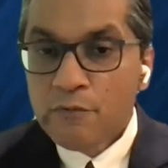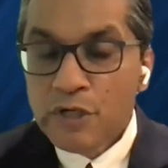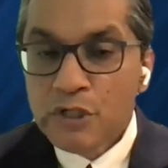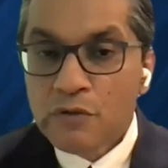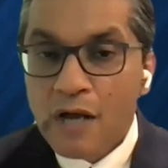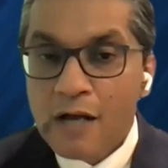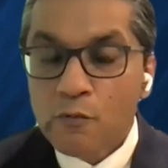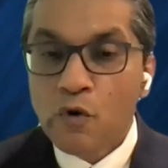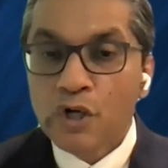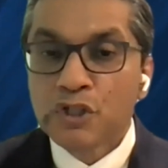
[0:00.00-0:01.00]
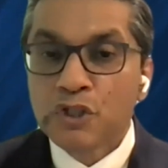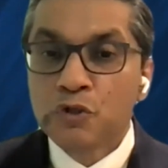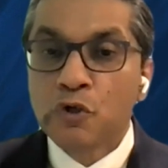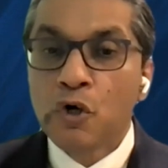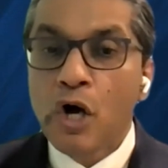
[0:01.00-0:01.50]
We do not want
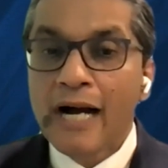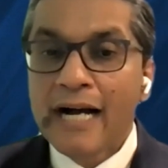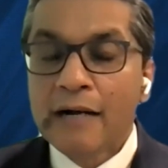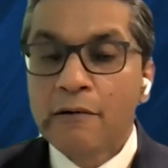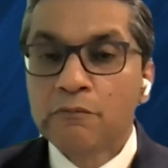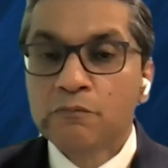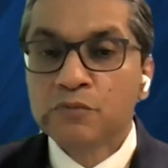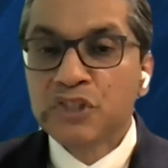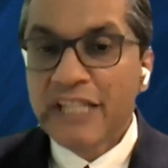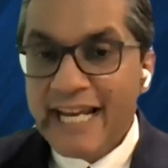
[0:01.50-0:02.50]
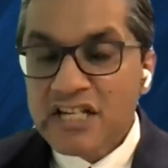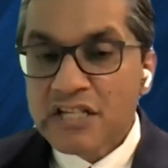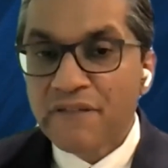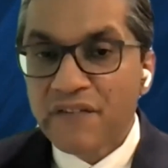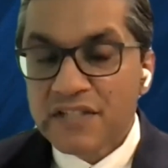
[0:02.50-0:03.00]
to
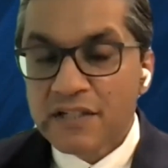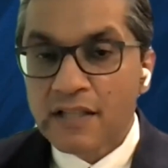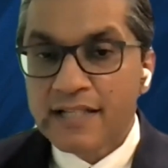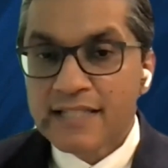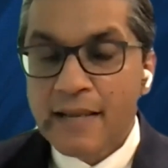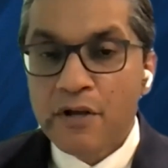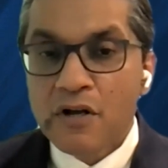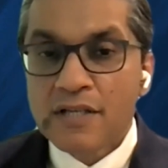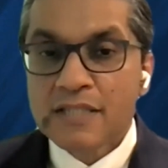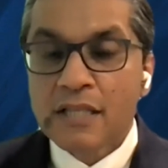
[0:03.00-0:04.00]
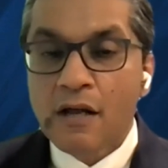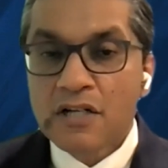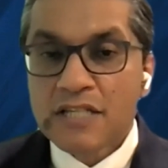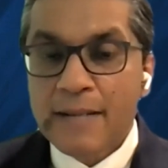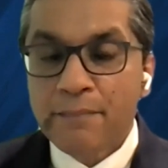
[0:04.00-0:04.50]
change the physical exam because the
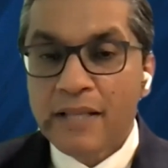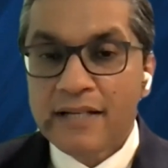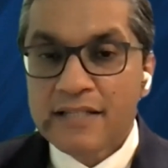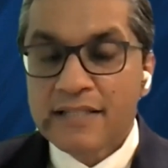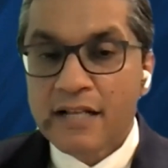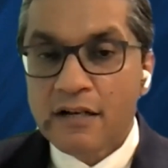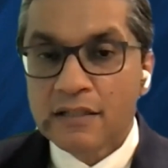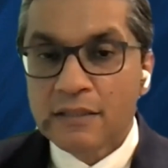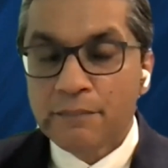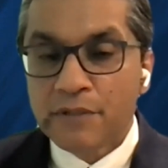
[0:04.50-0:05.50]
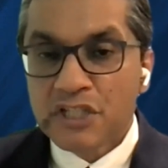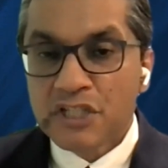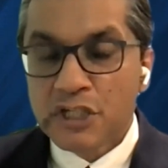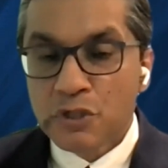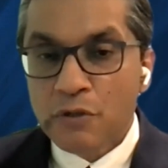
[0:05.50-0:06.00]
large implant is sitting on the
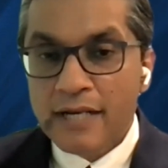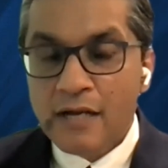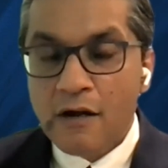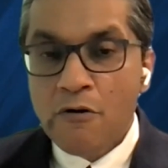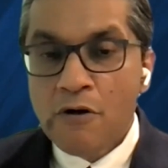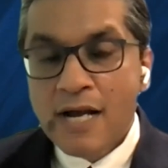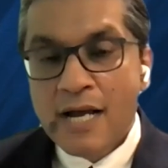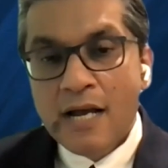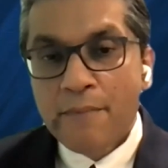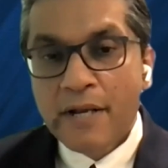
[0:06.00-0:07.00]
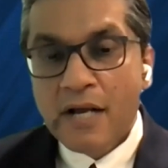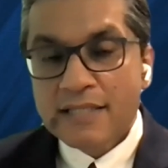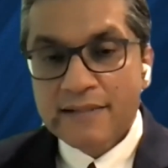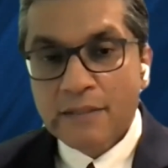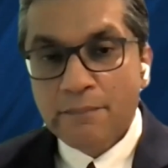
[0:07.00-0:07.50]
breast tissue, and now
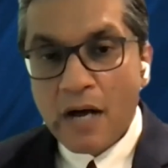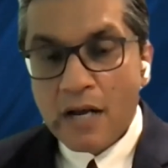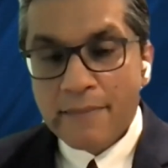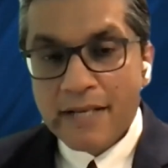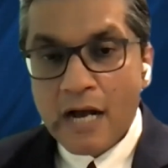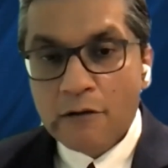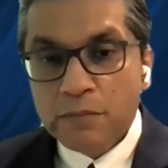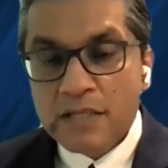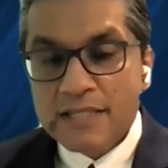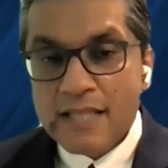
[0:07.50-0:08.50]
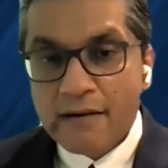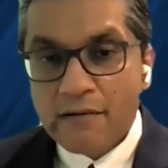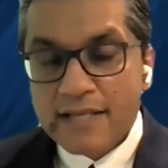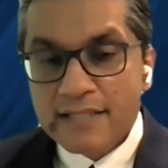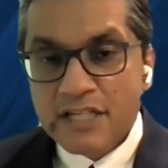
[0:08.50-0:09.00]
because of the bottoming out plus
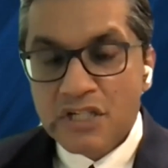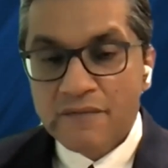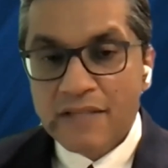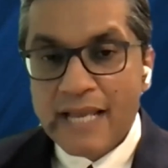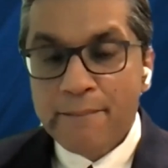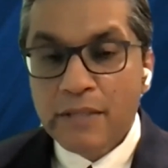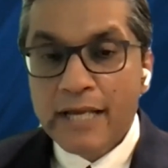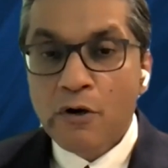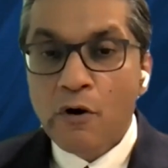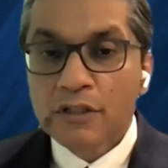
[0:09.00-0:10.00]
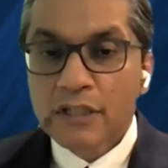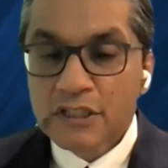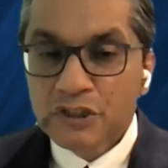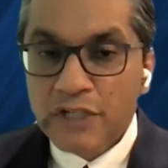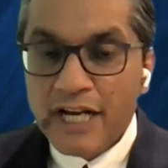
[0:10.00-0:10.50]
lateralization of the implant or the
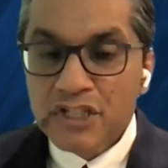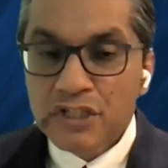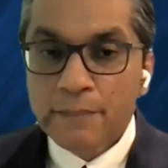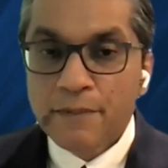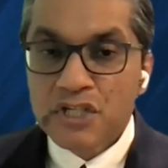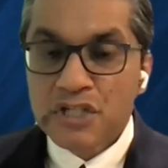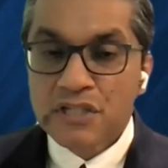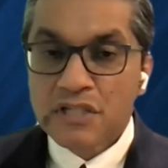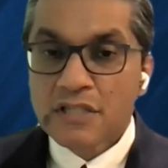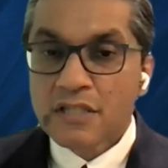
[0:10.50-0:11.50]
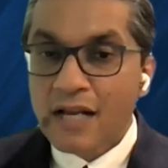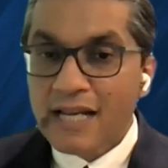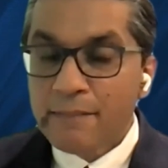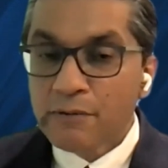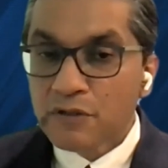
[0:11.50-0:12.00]
contracture, the patient is
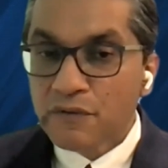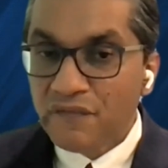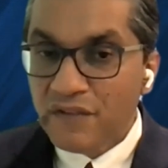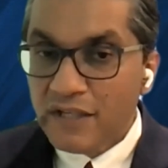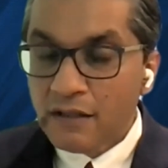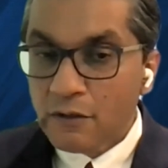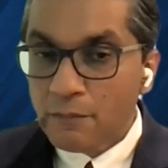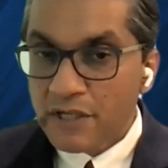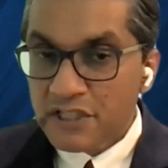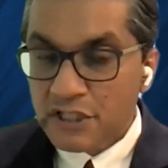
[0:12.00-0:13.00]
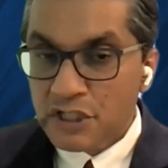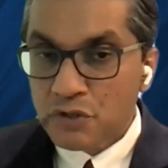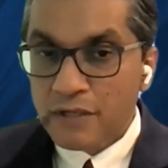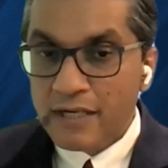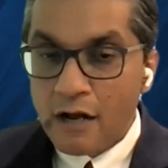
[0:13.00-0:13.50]
not able to feel her breast
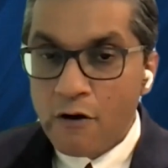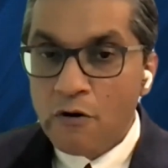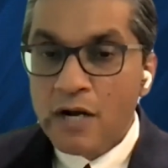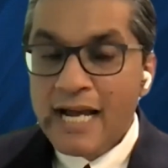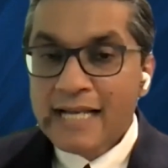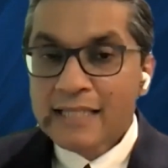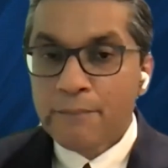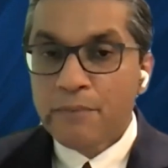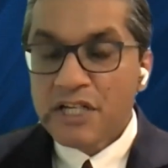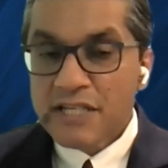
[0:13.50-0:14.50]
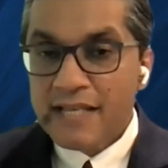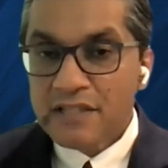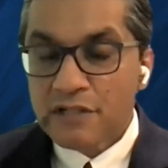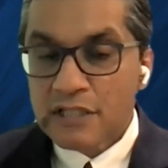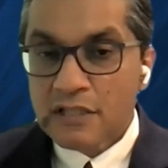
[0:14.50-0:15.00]
tissue, and now the breast
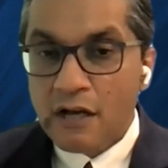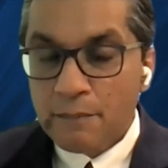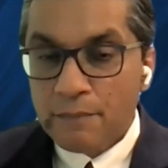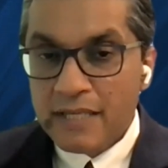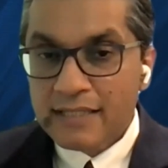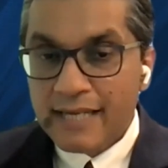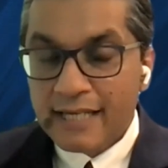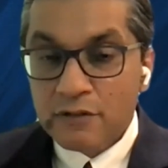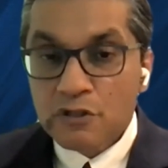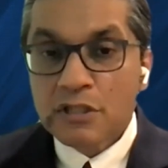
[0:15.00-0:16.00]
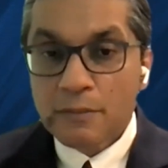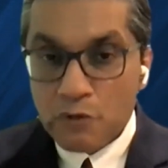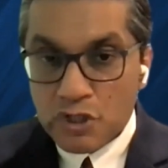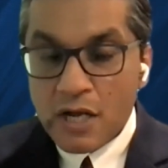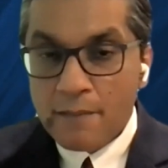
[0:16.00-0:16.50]
cancer is not being diagnosed. The
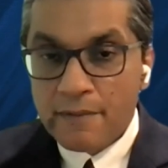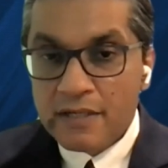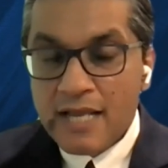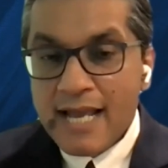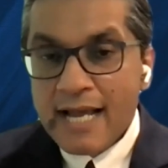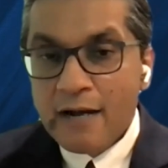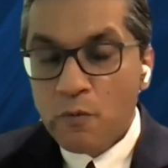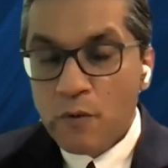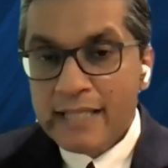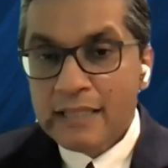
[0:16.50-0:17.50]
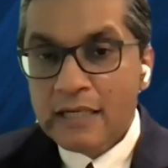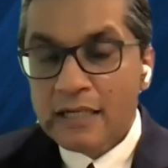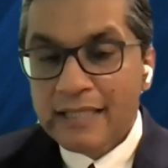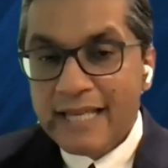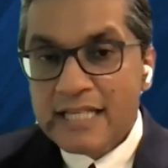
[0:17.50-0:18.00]
most common way
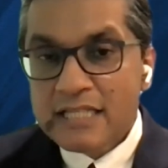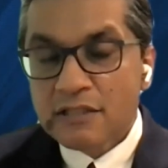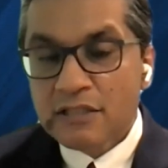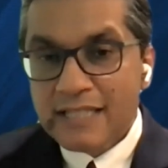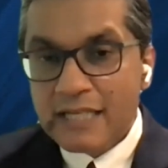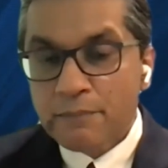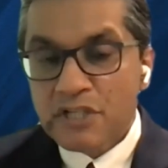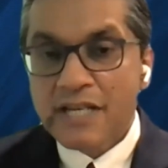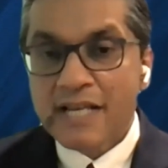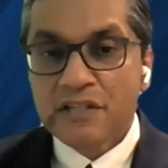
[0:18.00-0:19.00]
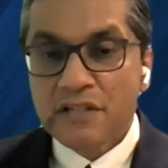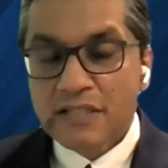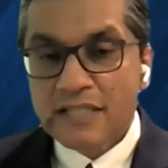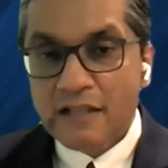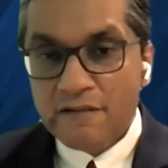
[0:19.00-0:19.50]
the ladies detect breast cancer
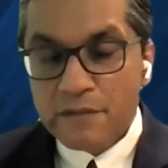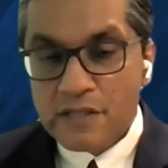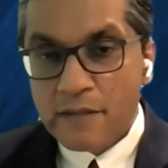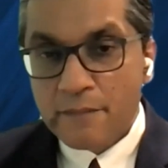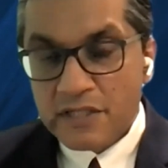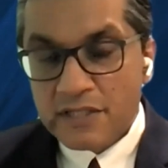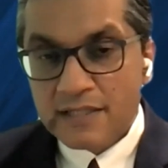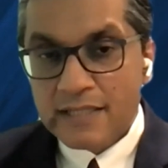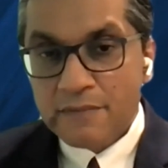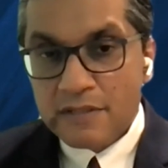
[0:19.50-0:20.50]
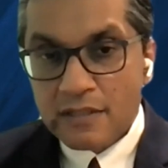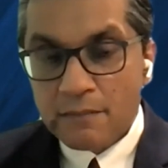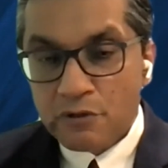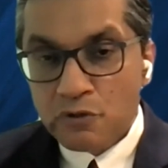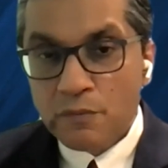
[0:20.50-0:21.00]
is the self-monthly breast exam,
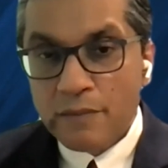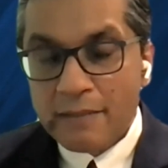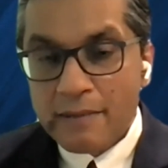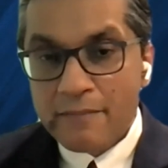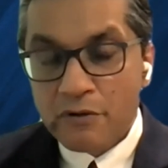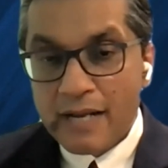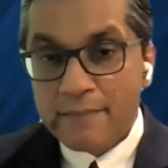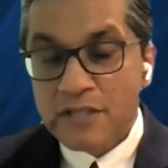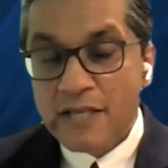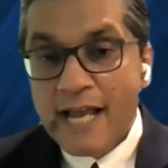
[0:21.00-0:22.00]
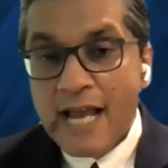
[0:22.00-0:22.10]
number 2 being mammograms.